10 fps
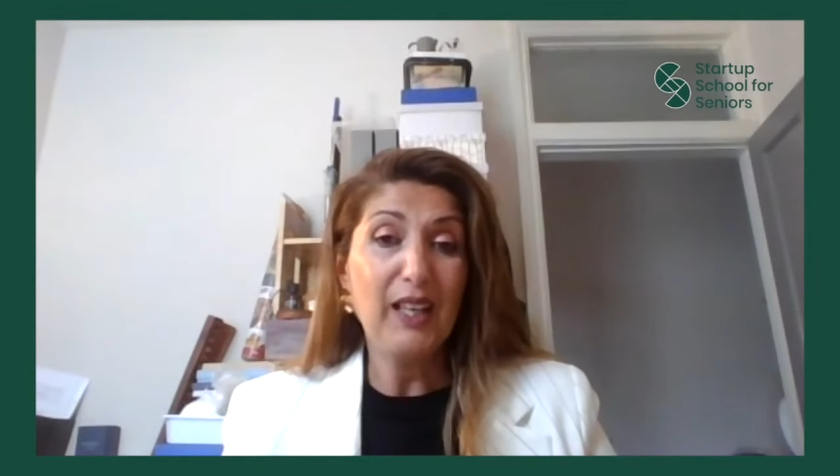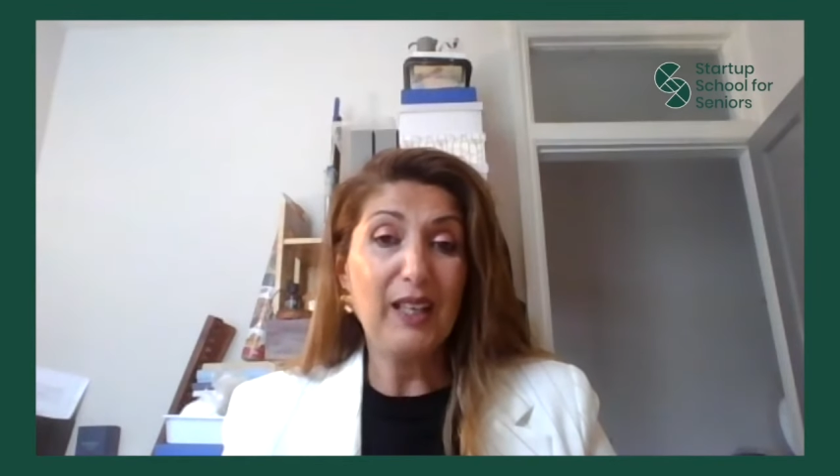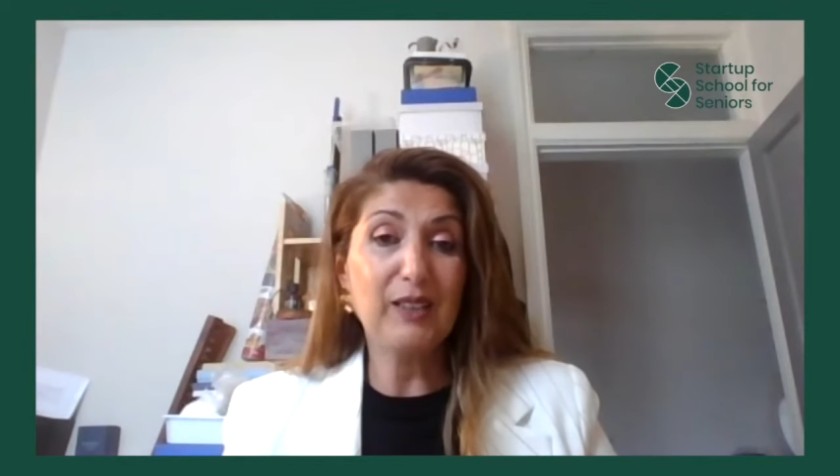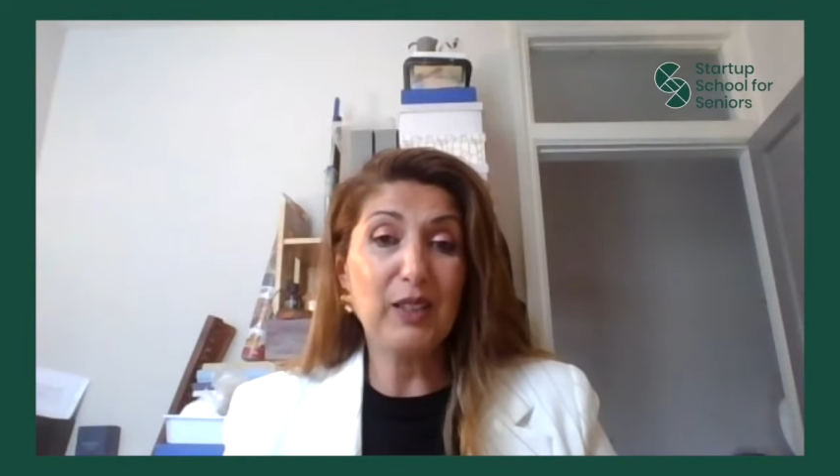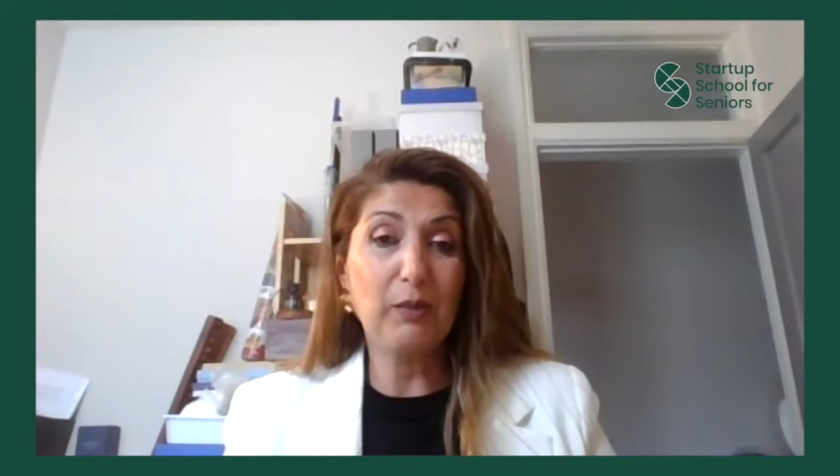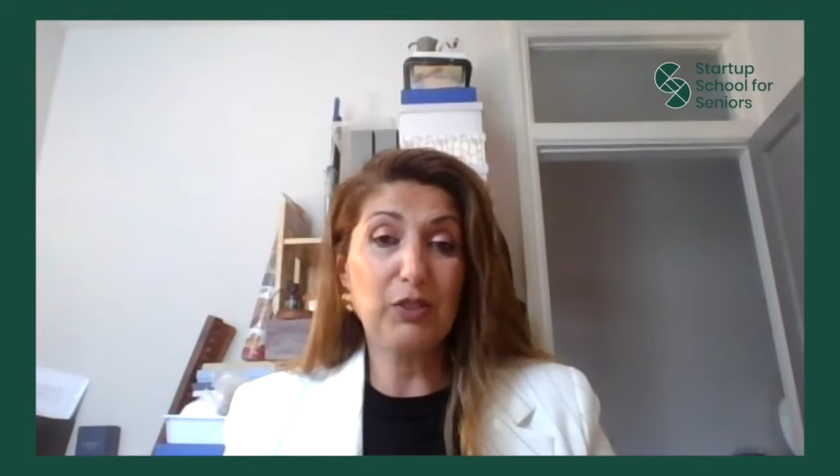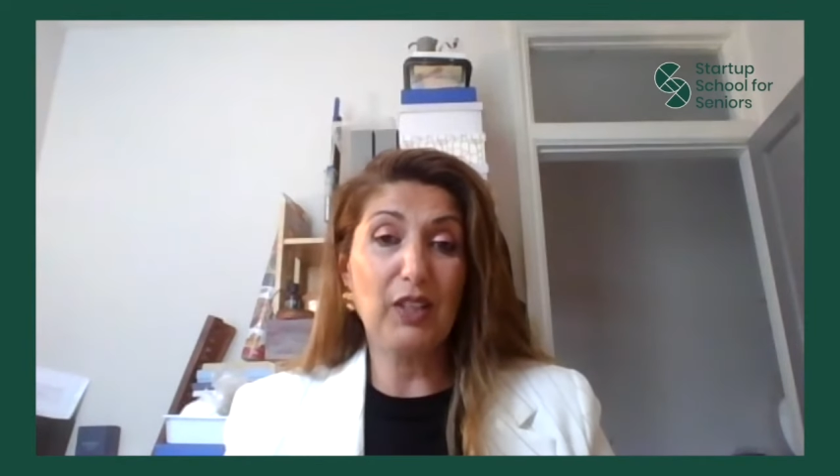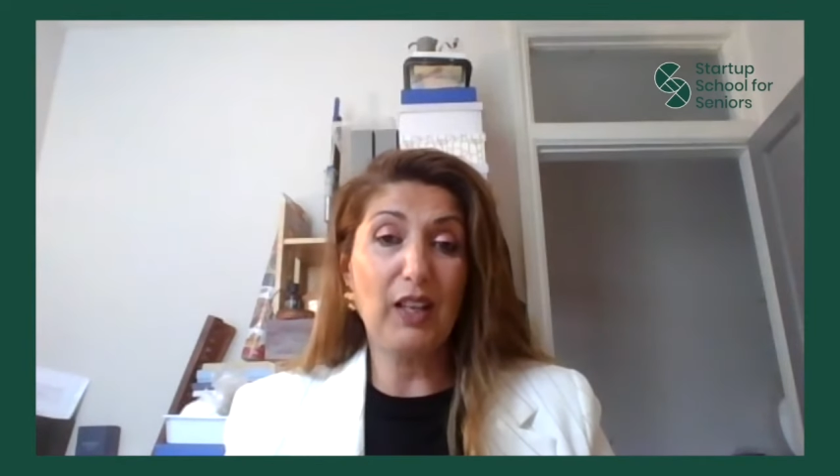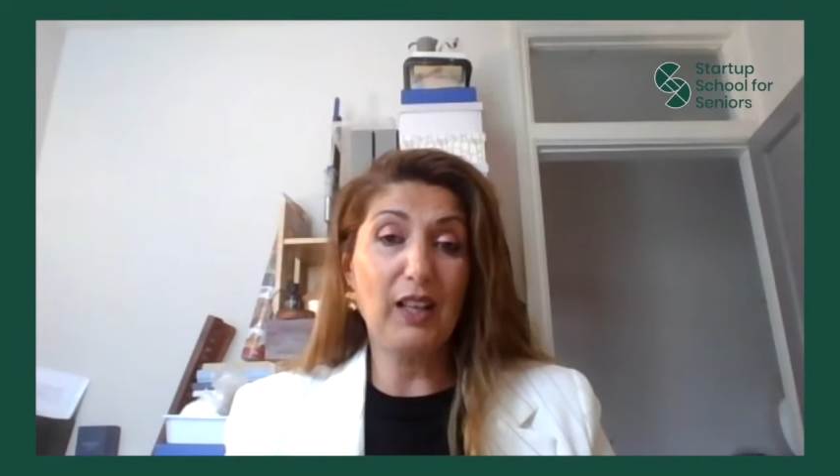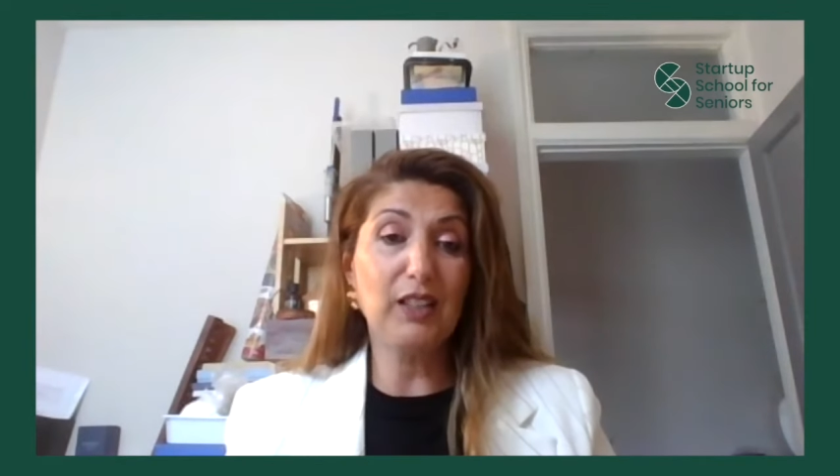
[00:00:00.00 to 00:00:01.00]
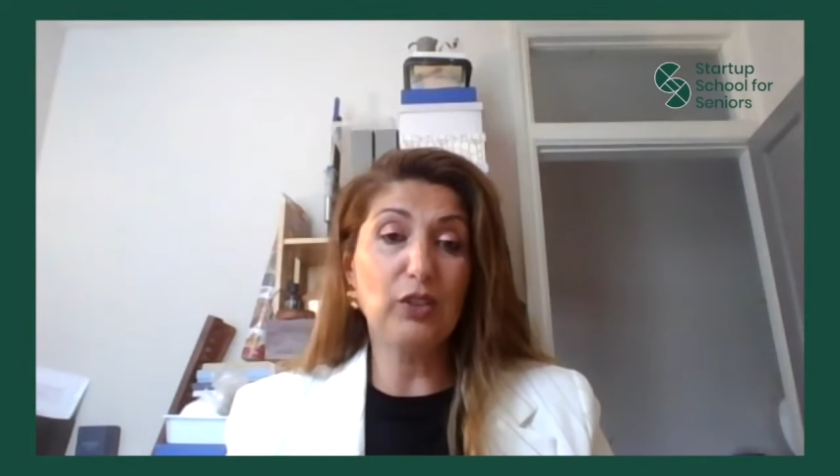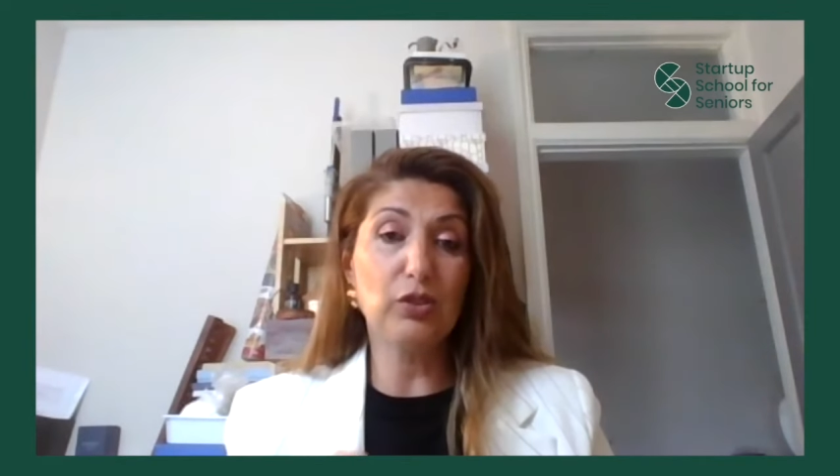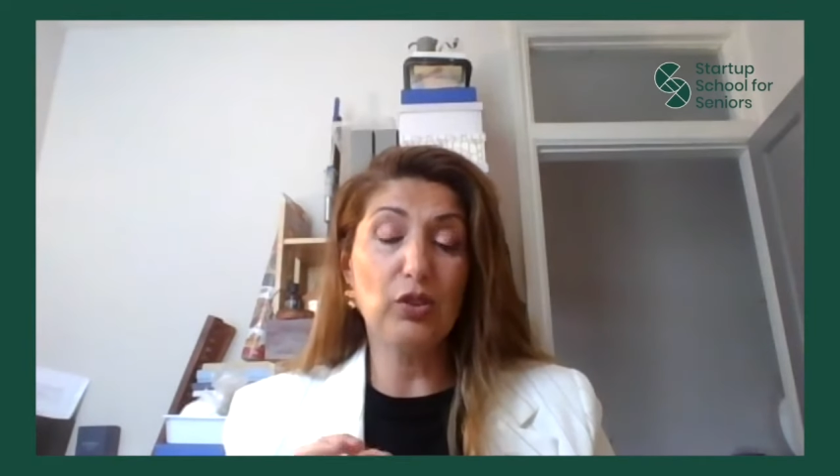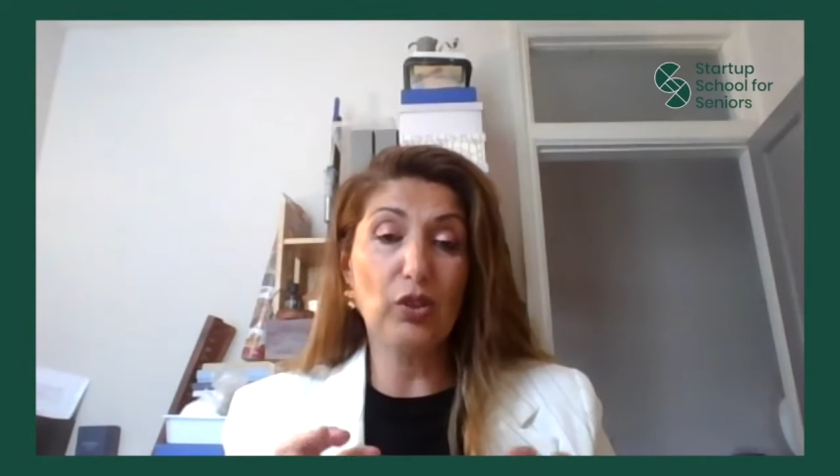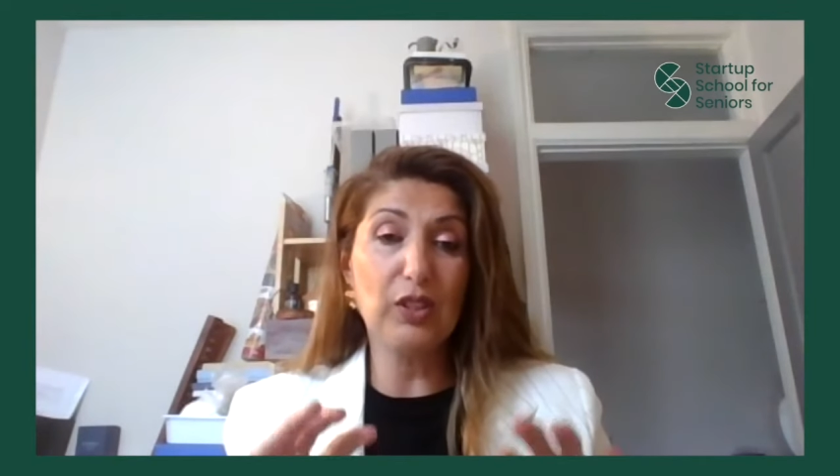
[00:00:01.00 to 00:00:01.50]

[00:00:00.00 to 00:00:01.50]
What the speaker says: in terms of that I need to know